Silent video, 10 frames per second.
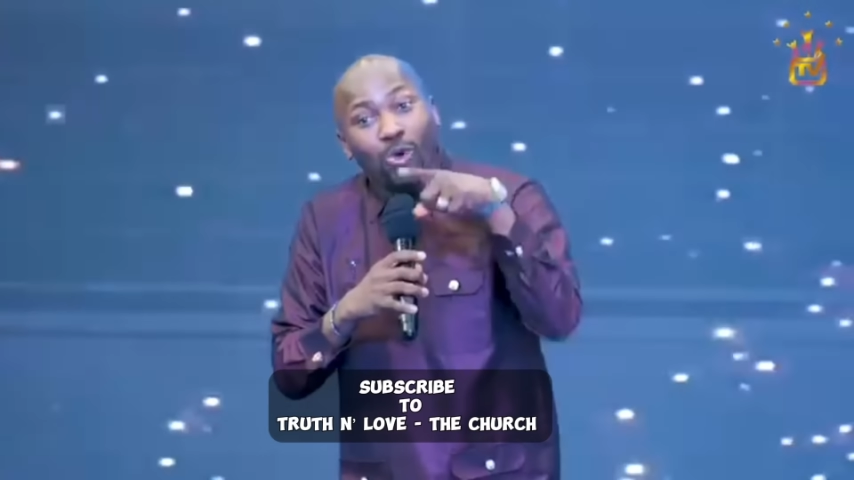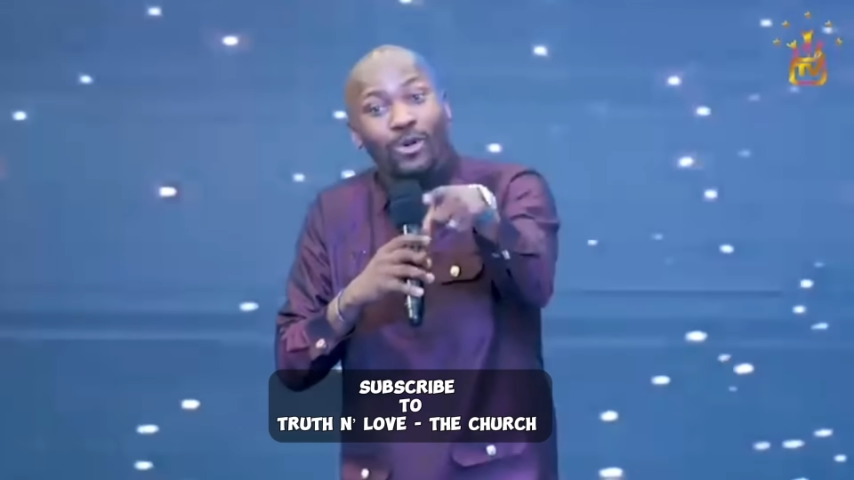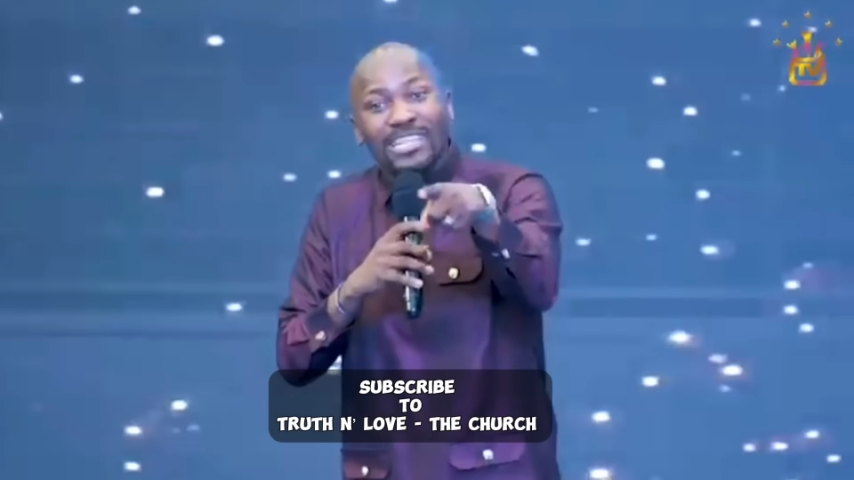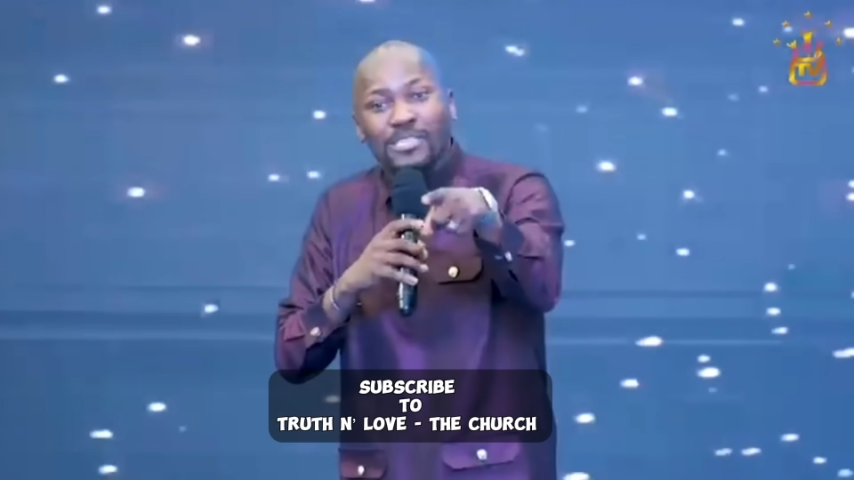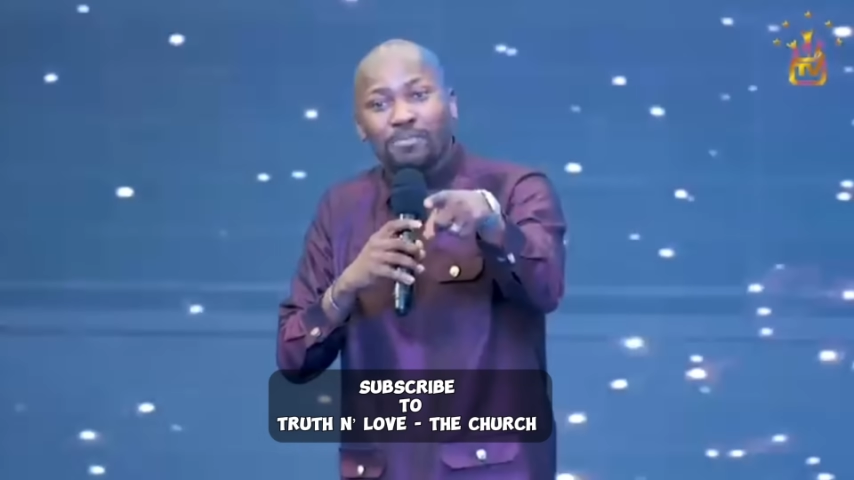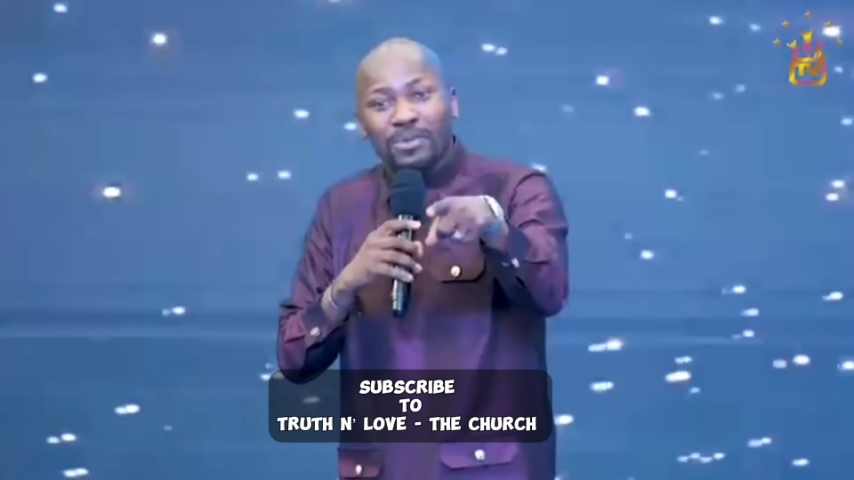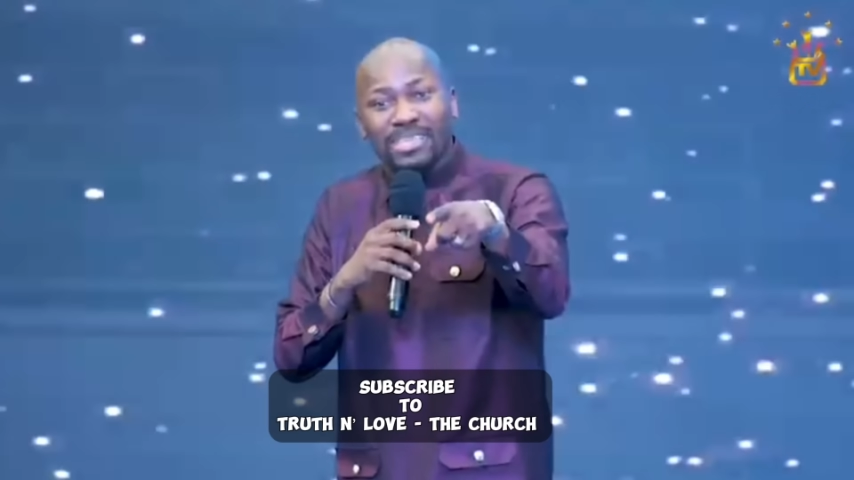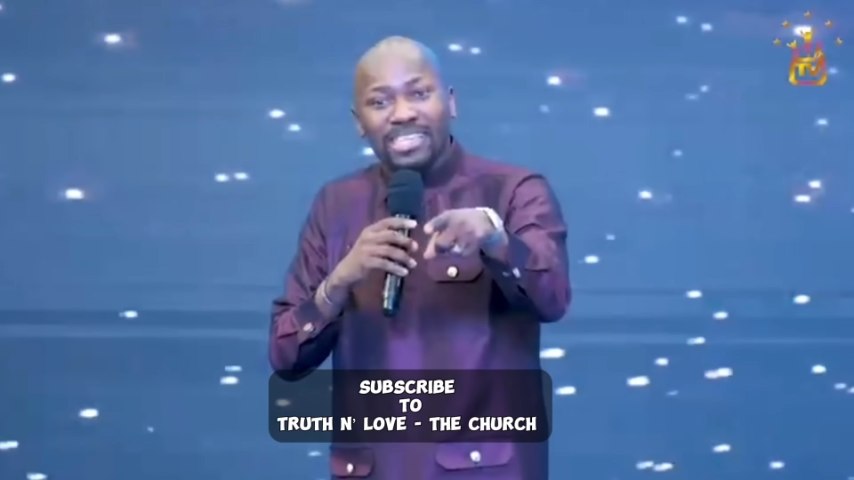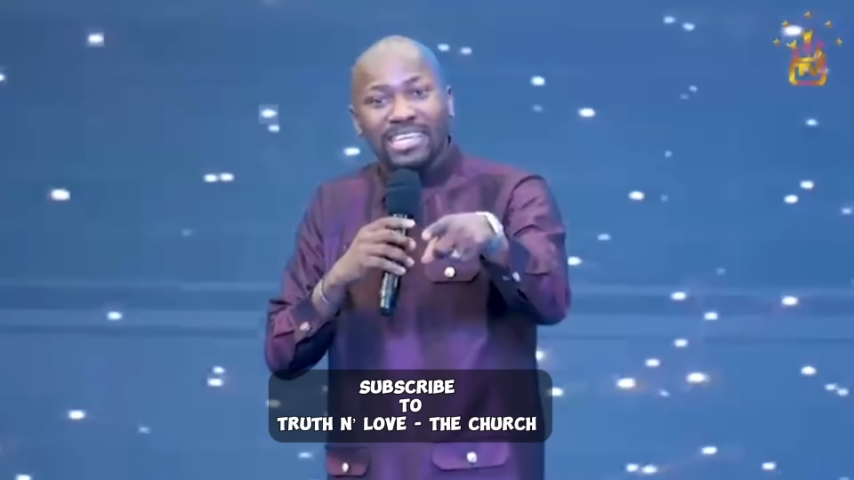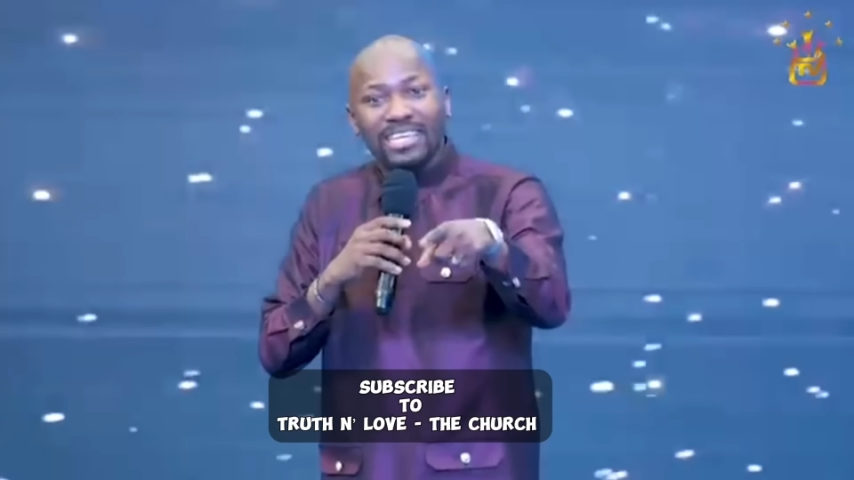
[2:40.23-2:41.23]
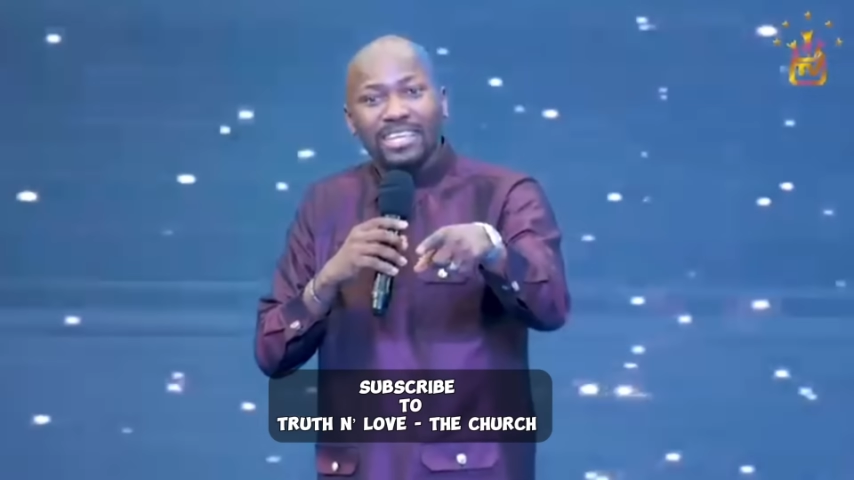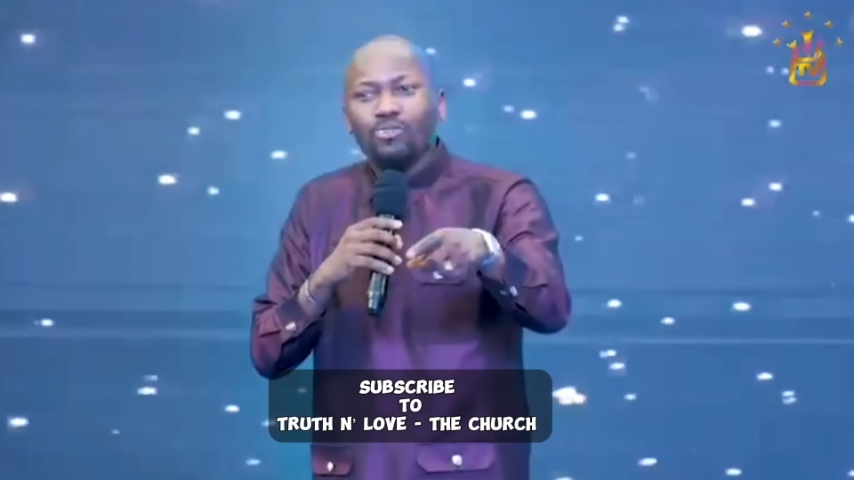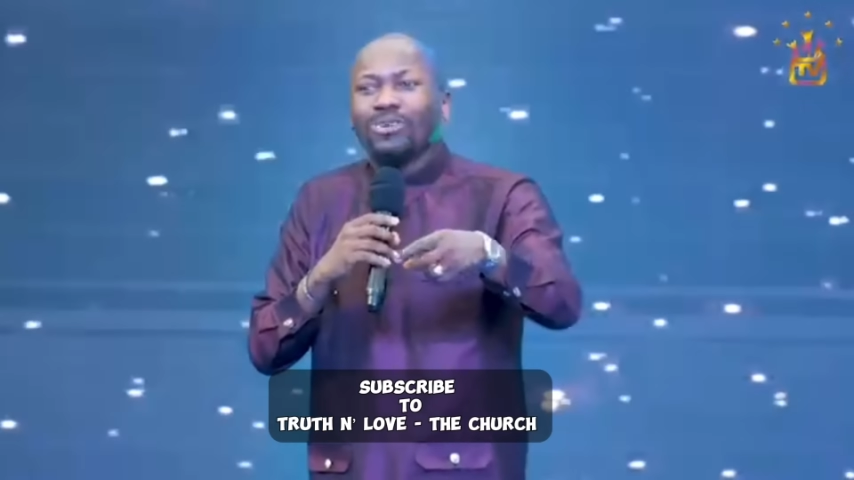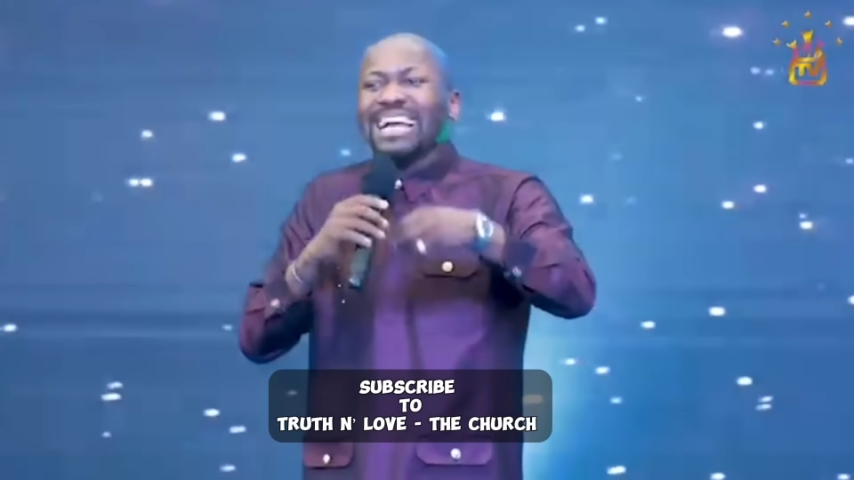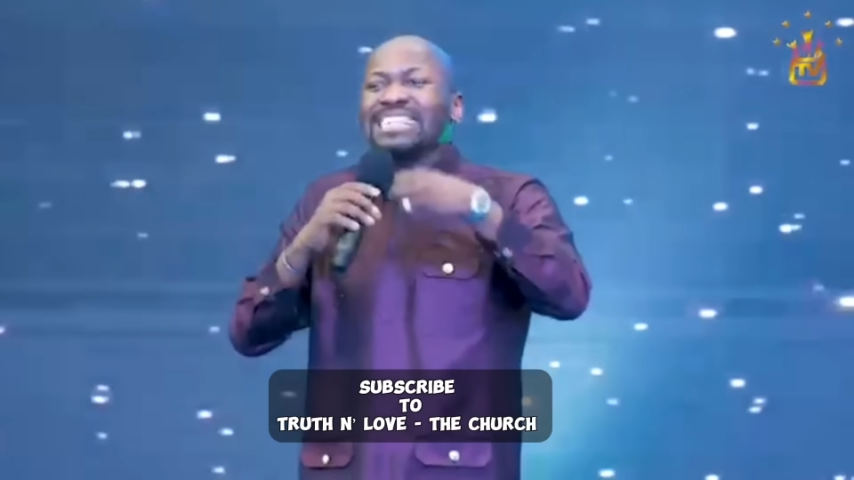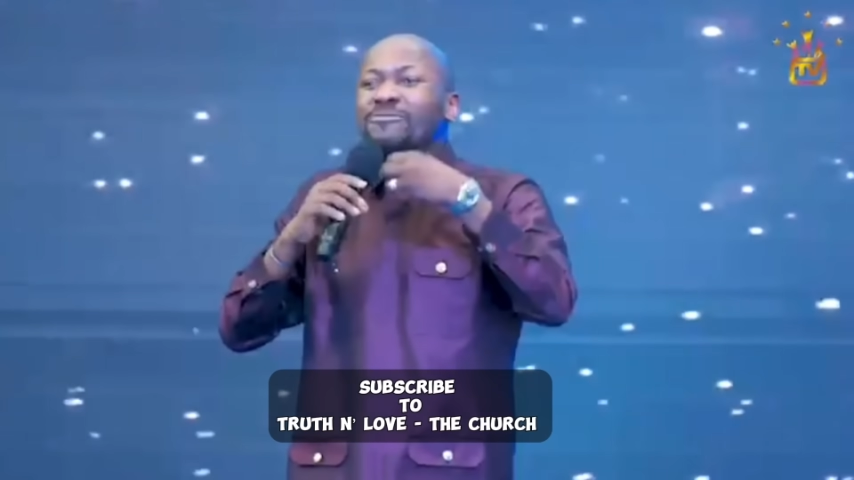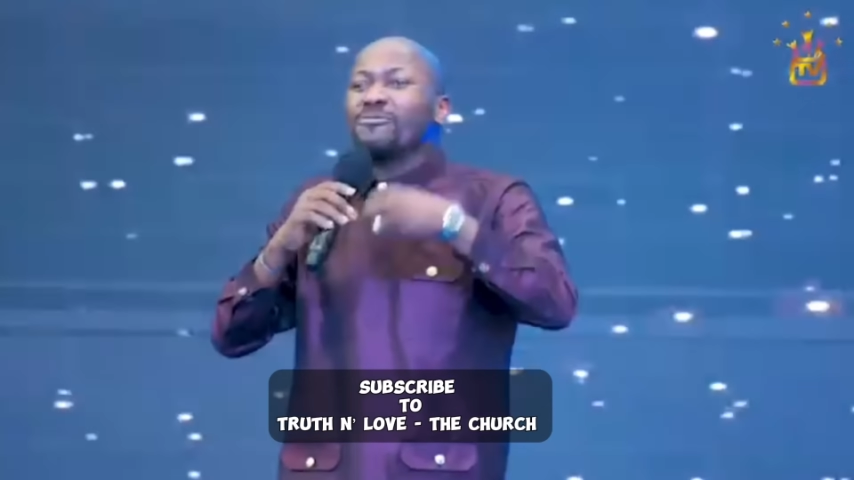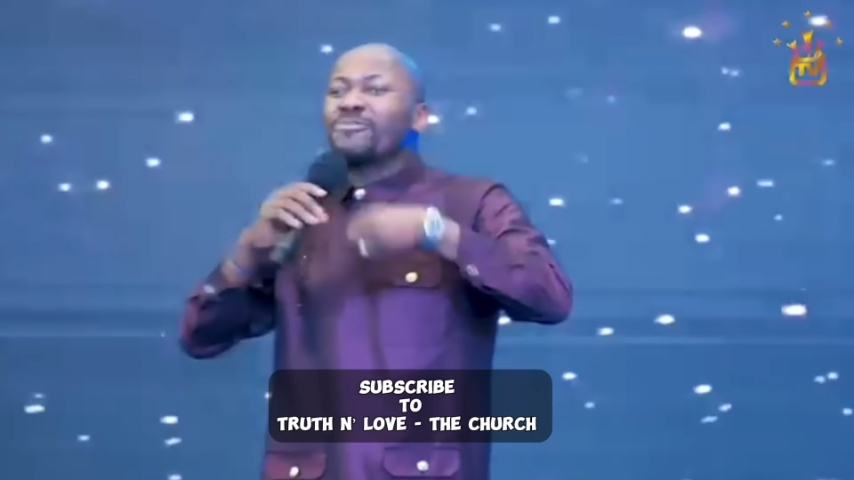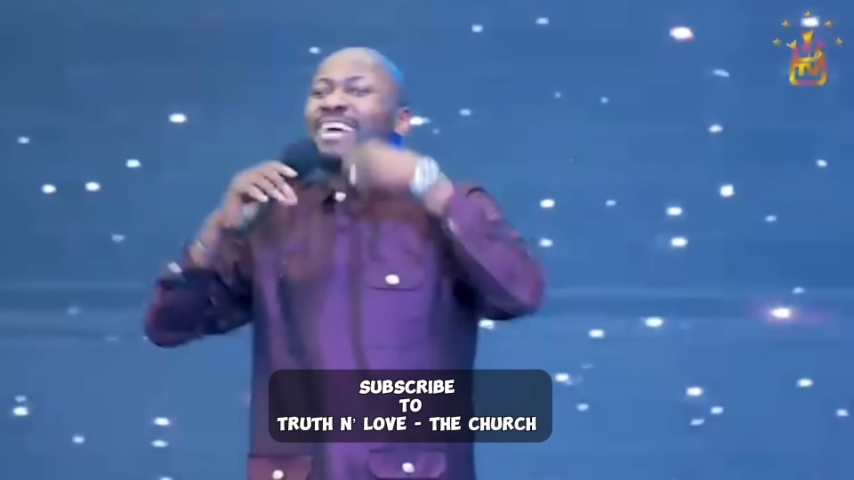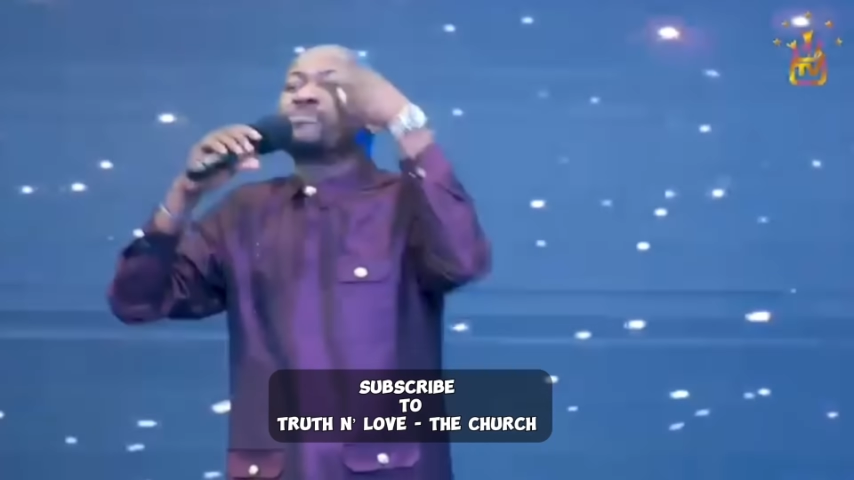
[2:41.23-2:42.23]
Holy Spirit, you can't even
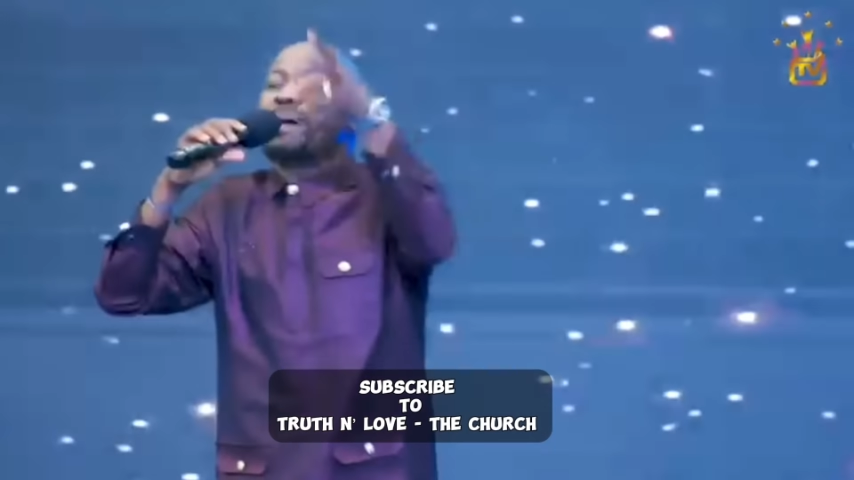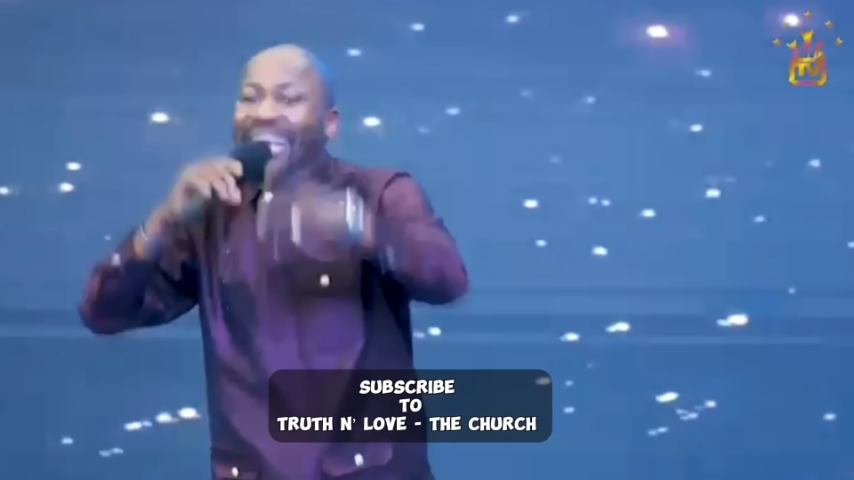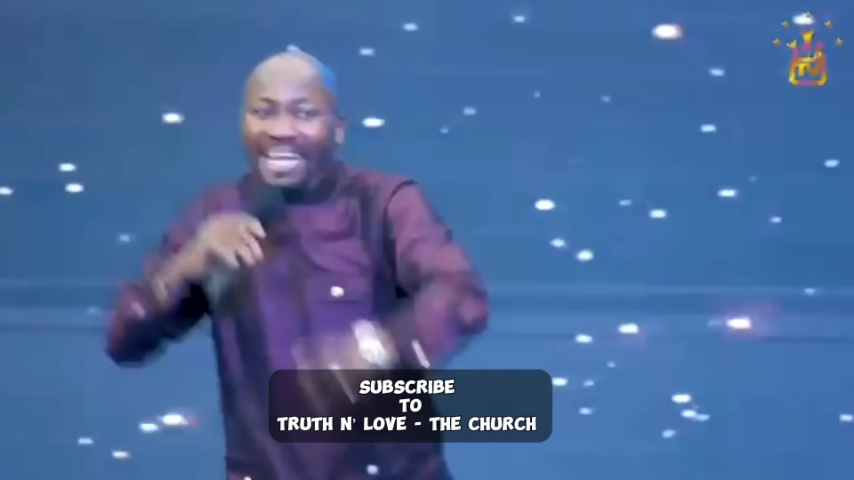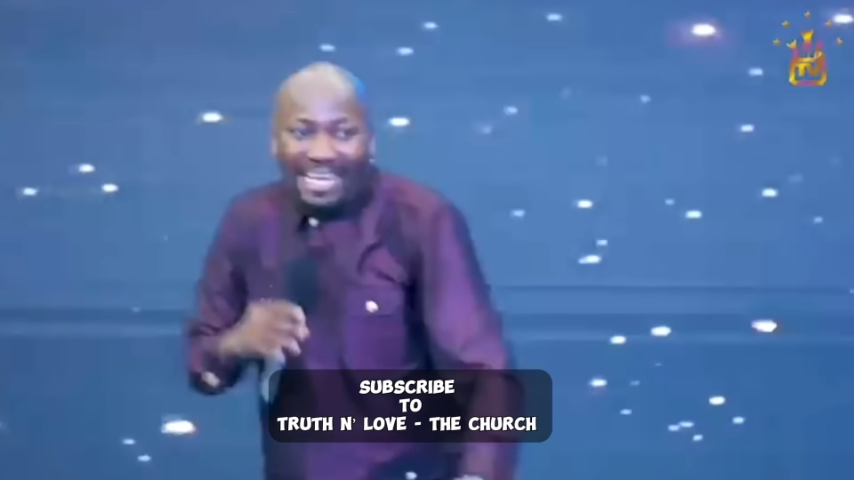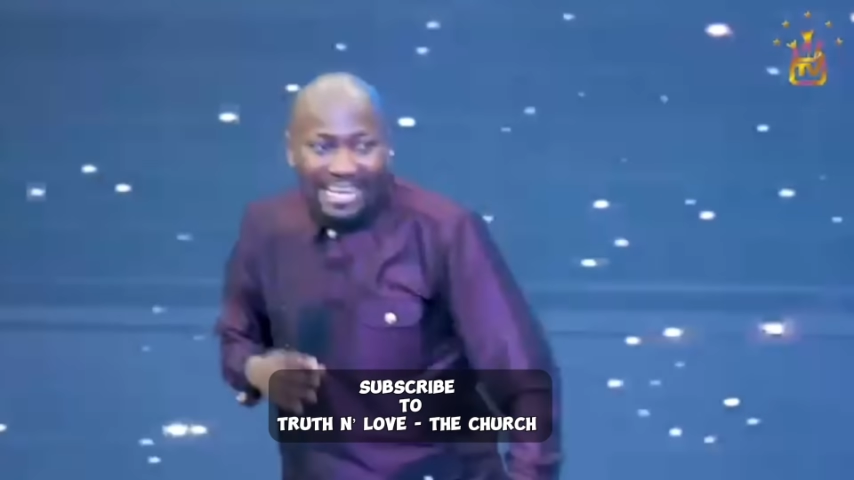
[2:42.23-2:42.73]
fight back